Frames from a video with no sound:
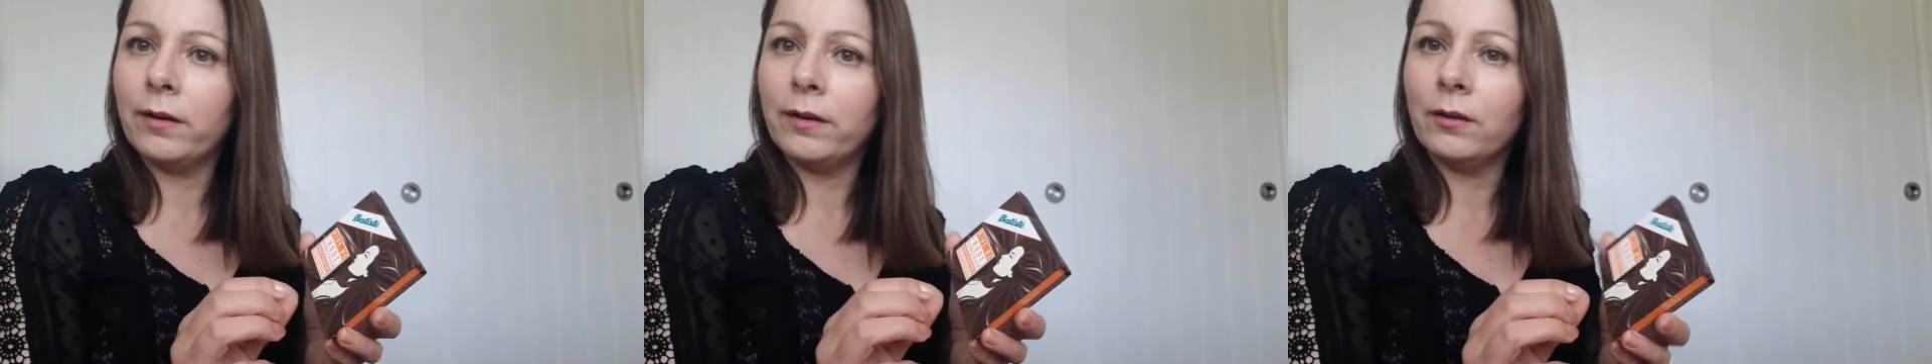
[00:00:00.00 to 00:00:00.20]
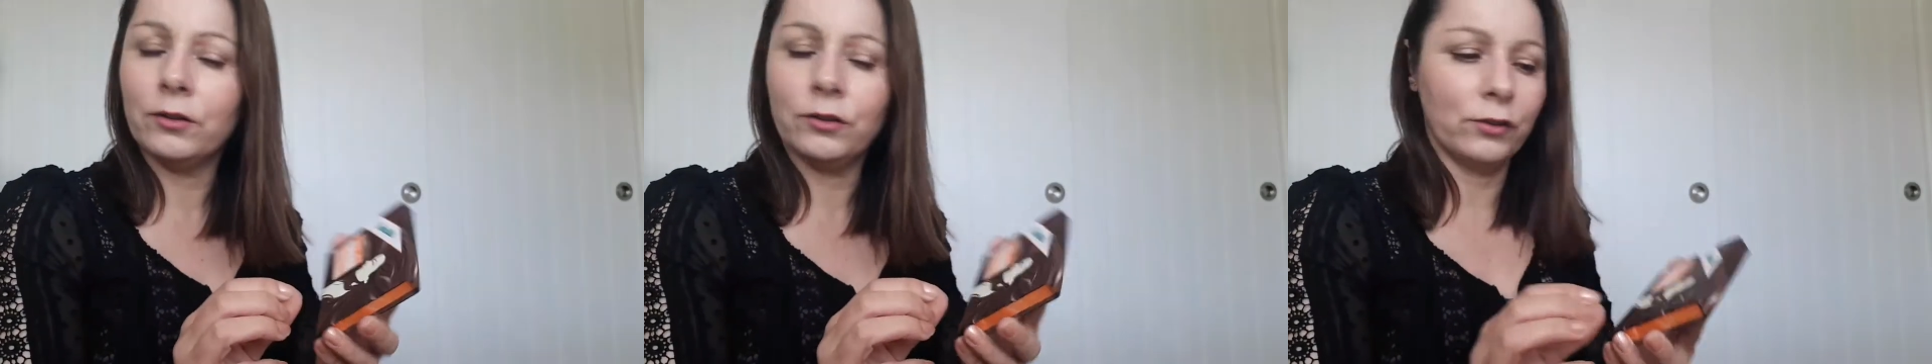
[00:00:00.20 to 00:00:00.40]

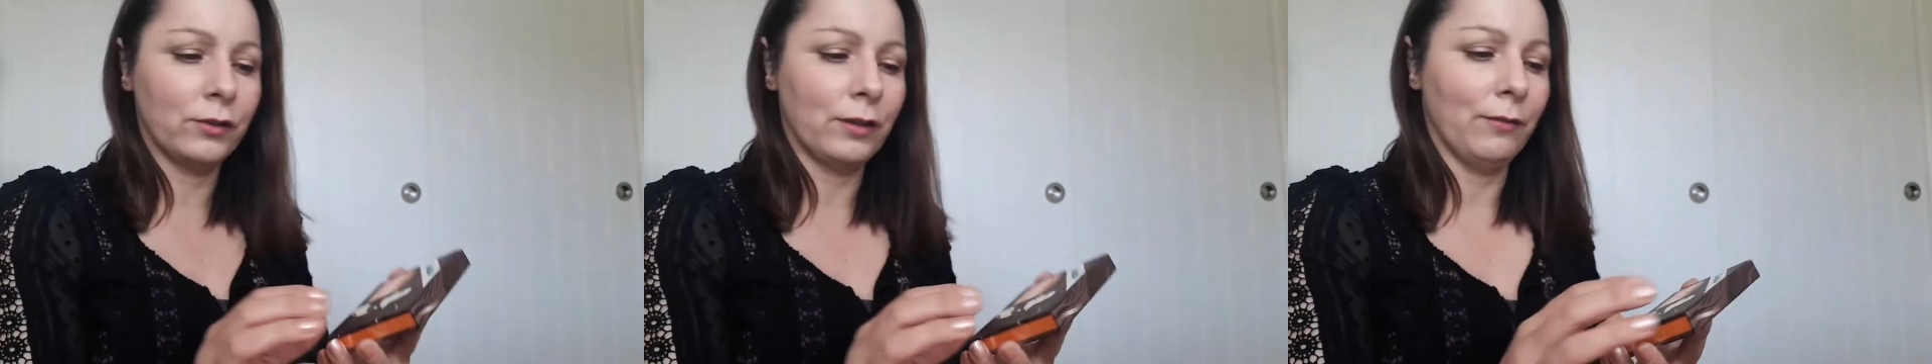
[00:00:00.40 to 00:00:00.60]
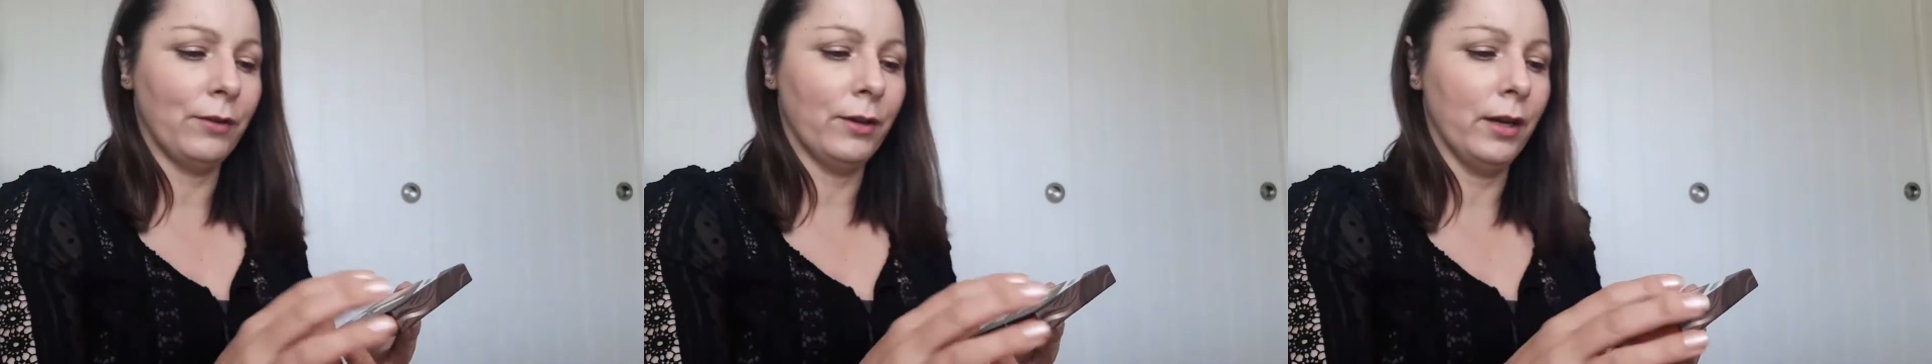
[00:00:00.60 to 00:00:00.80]
and I just
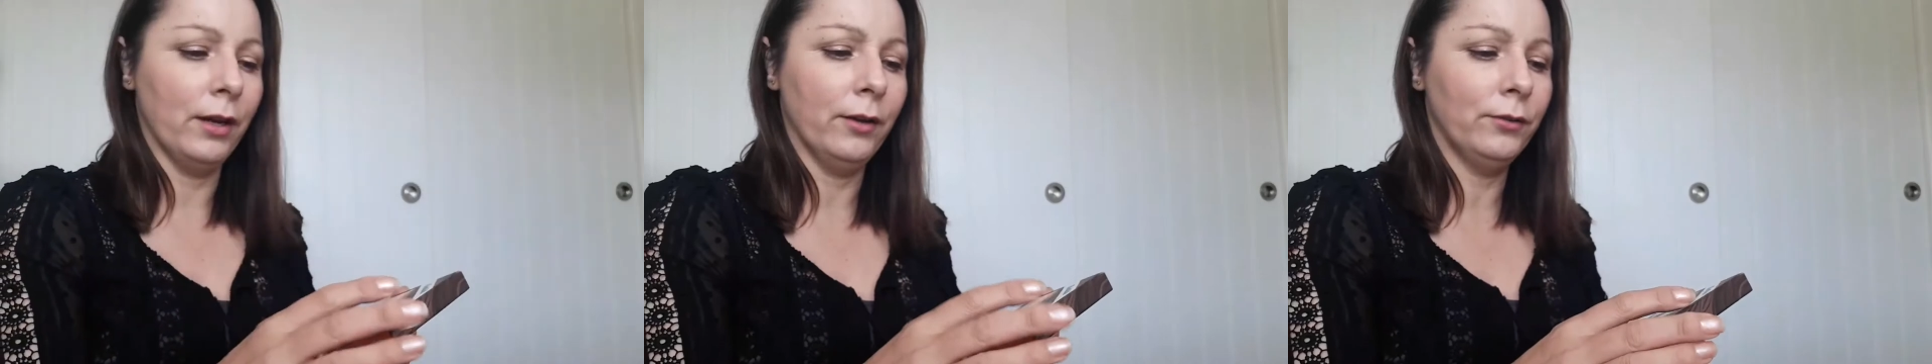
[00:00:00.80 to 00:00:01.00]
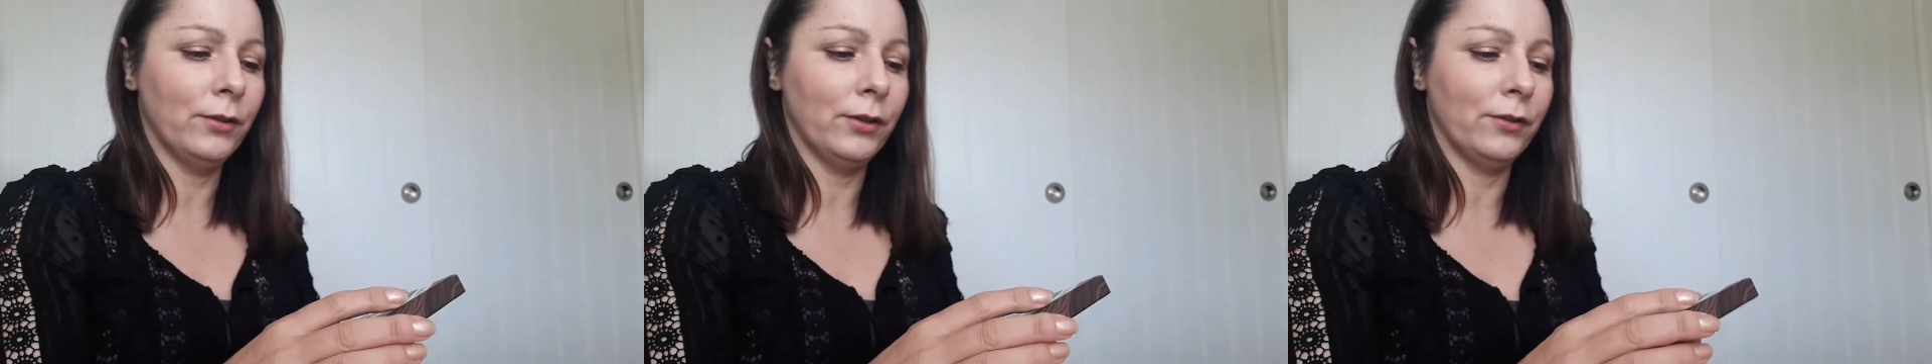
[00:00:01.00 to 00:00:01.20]
haven't
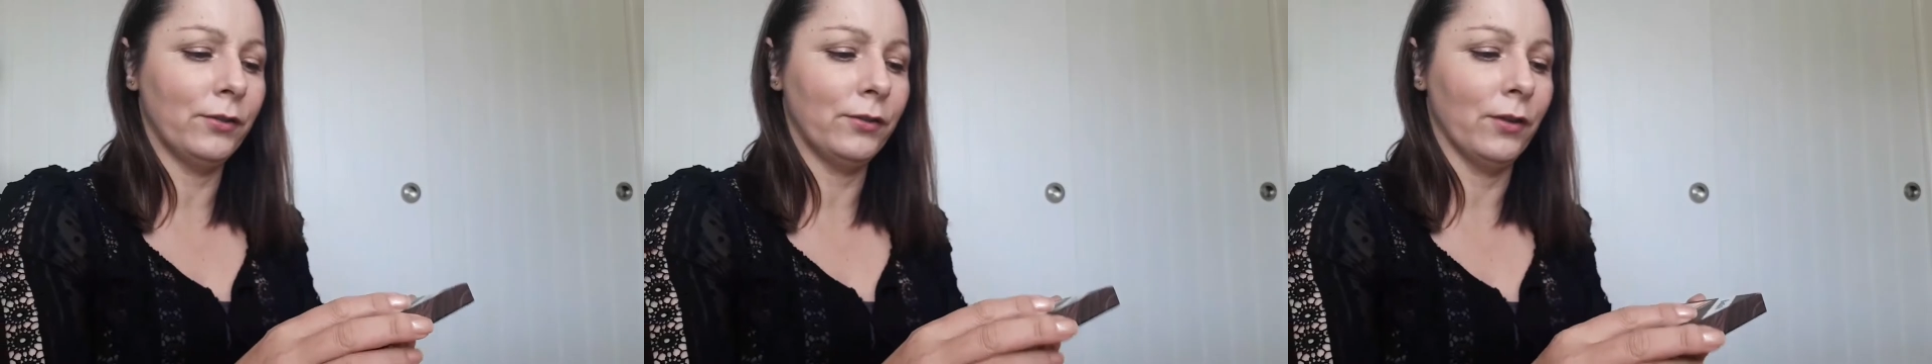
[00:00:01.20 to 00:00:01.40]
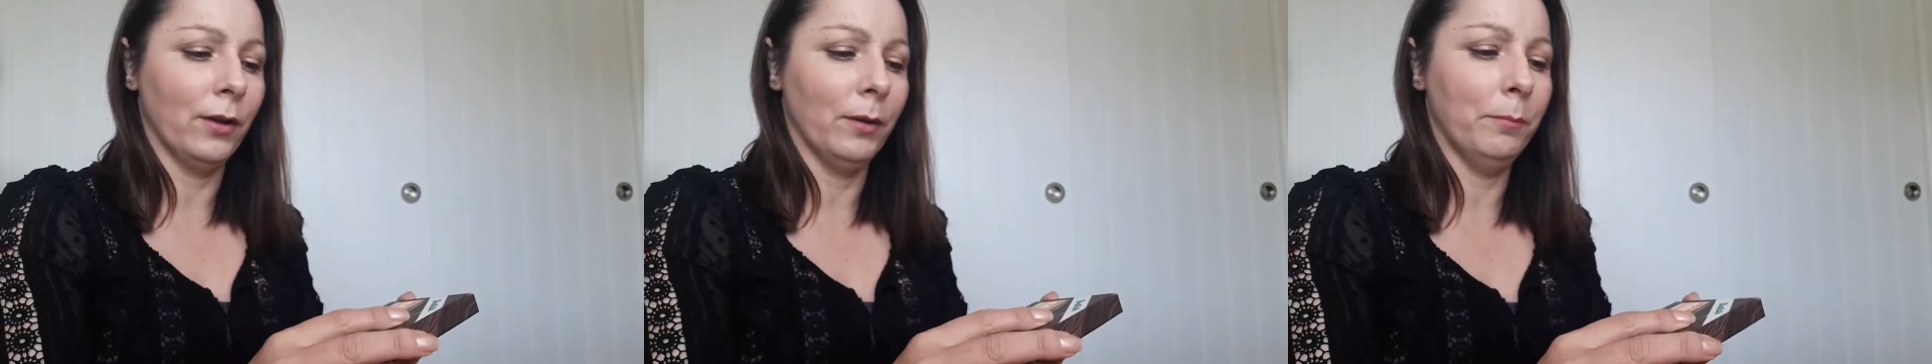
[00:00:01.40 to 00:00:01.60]

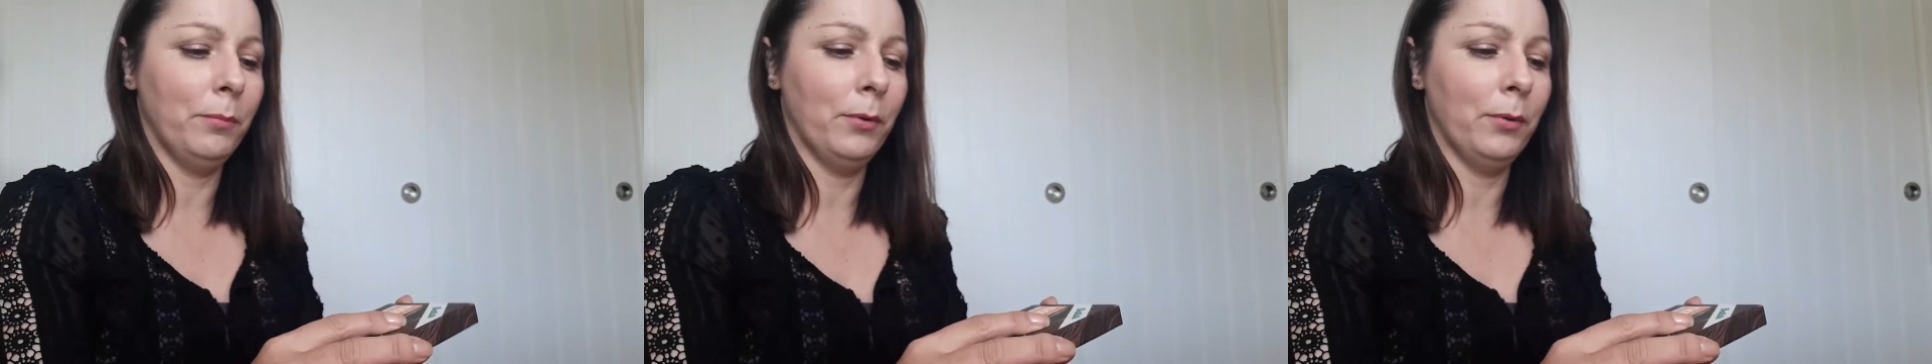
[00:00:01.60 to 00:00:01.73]
noticed them,